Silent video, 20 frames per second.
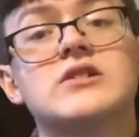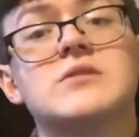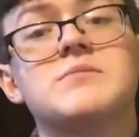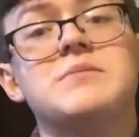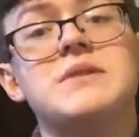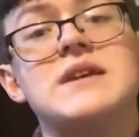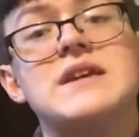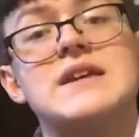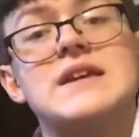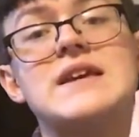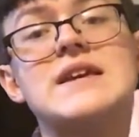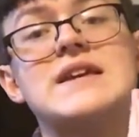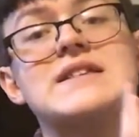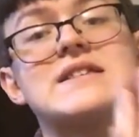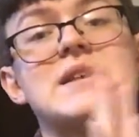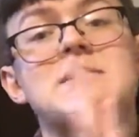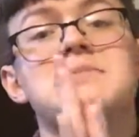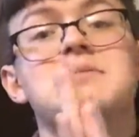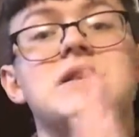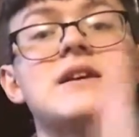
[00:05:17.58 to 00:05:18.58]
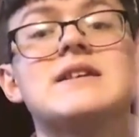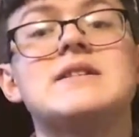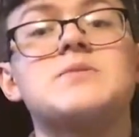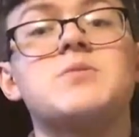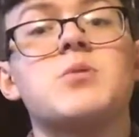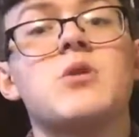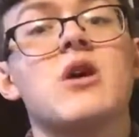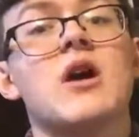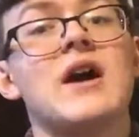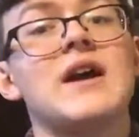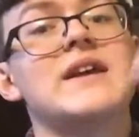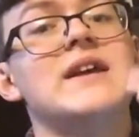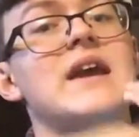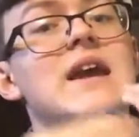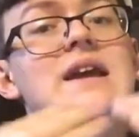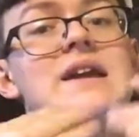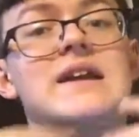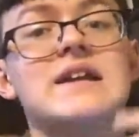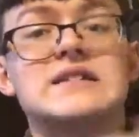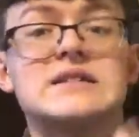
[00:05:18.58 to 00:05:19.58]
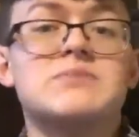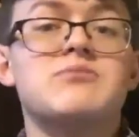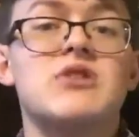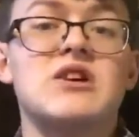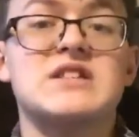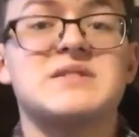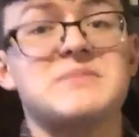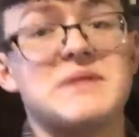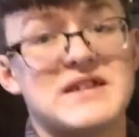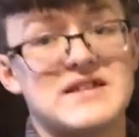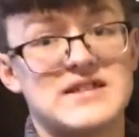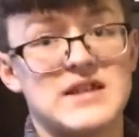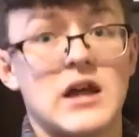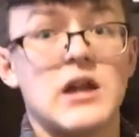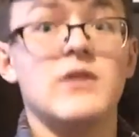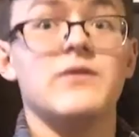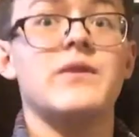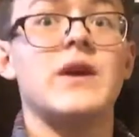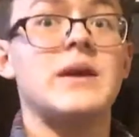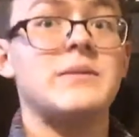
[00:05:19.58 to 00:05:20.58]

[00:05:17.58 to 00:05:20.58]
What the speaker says: to be is a place where I can express myself,